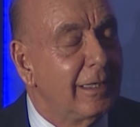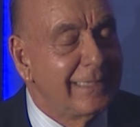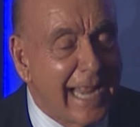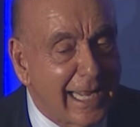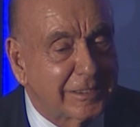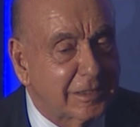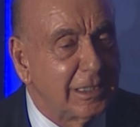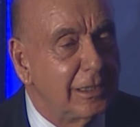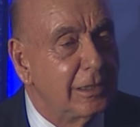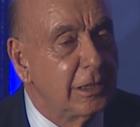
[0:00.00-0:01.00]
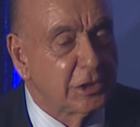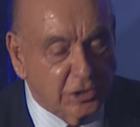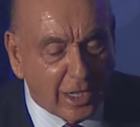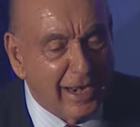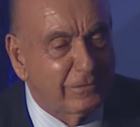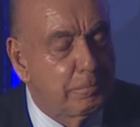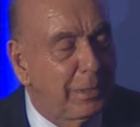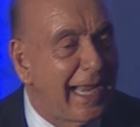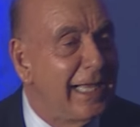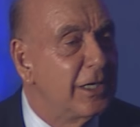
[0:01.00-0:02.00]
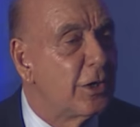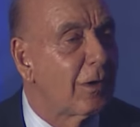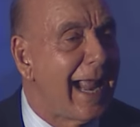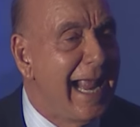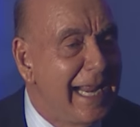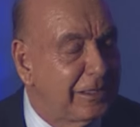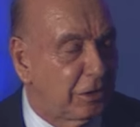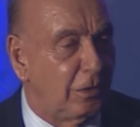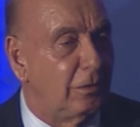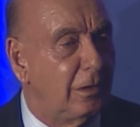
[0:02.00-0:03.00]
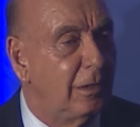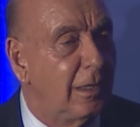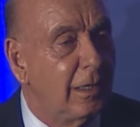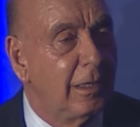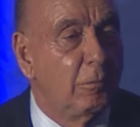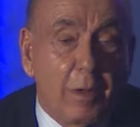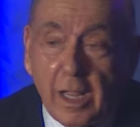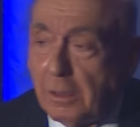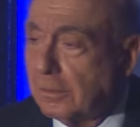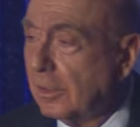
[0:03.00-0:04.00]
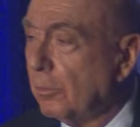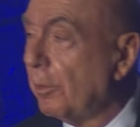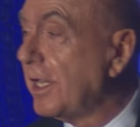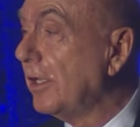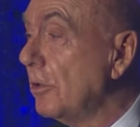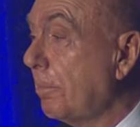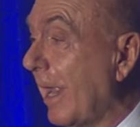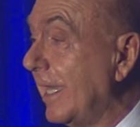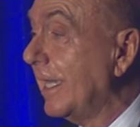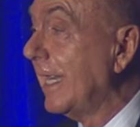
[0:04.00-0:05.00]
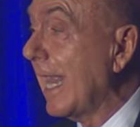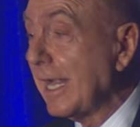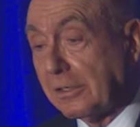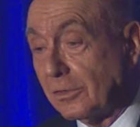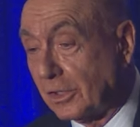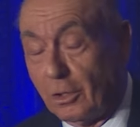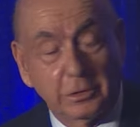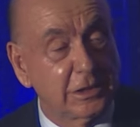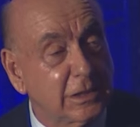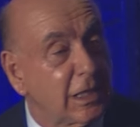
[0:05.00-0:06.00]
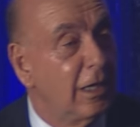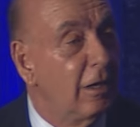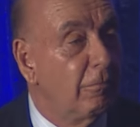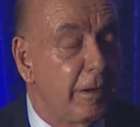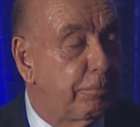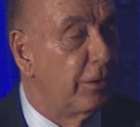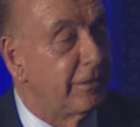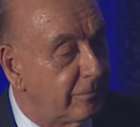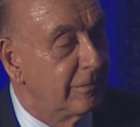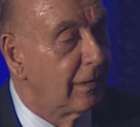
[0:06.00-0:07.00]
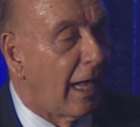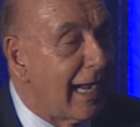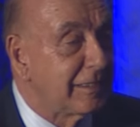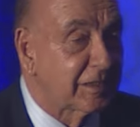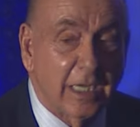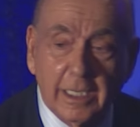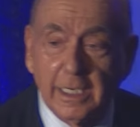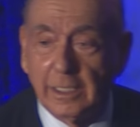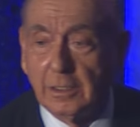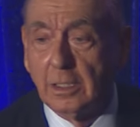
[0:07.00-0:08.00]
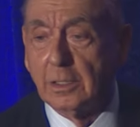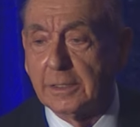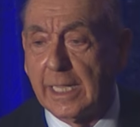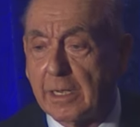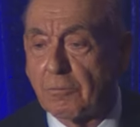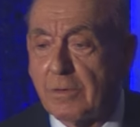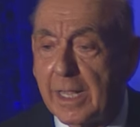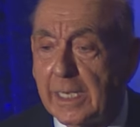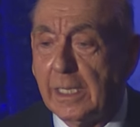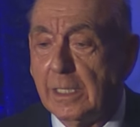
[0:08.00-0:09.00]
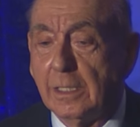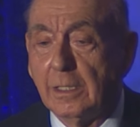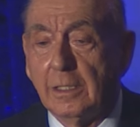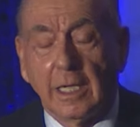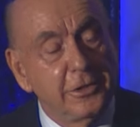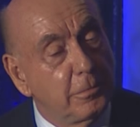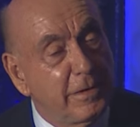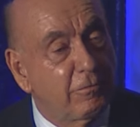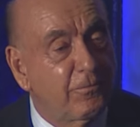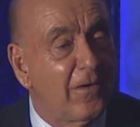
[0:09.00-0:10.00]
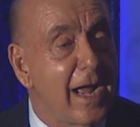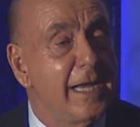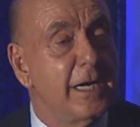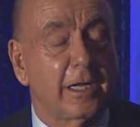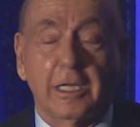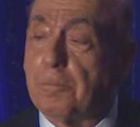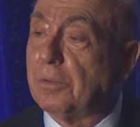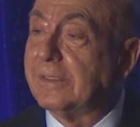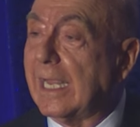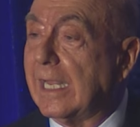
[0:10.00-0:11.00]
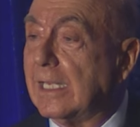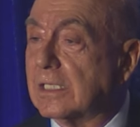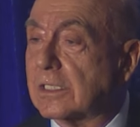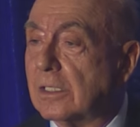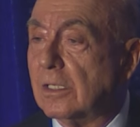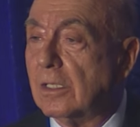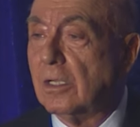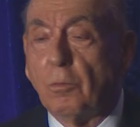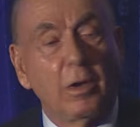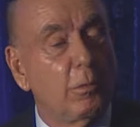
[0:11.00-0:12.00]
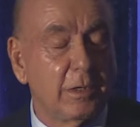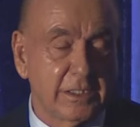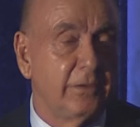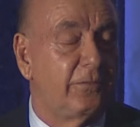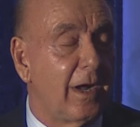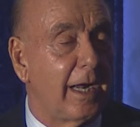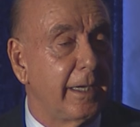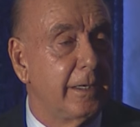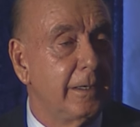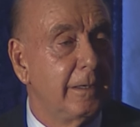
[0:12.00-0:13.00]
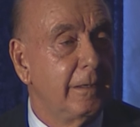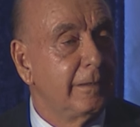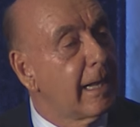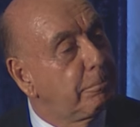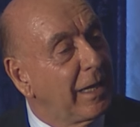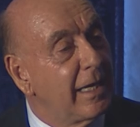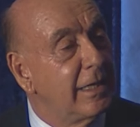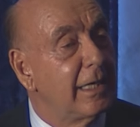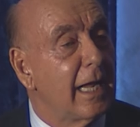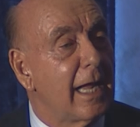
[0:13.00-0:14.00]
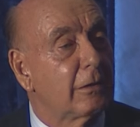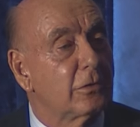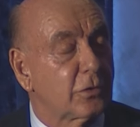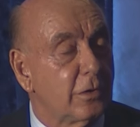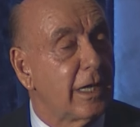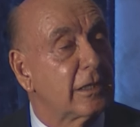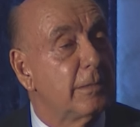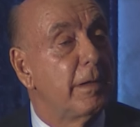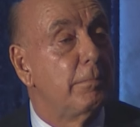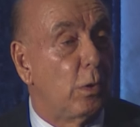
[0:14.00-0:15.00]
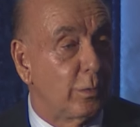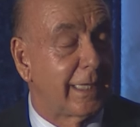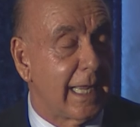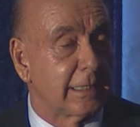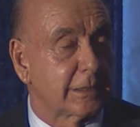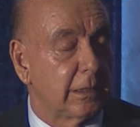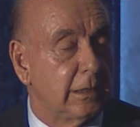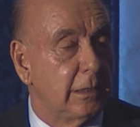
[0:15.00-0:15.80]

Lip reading: dancing, she started having pain in her ankle. Well, what do you do? Pain in the ankle, coaches. We put ice on it, get it ready, and you'll be fine in a couple days. Well, it wasn't fine. That pain in the ankle turned out to be bone cancer.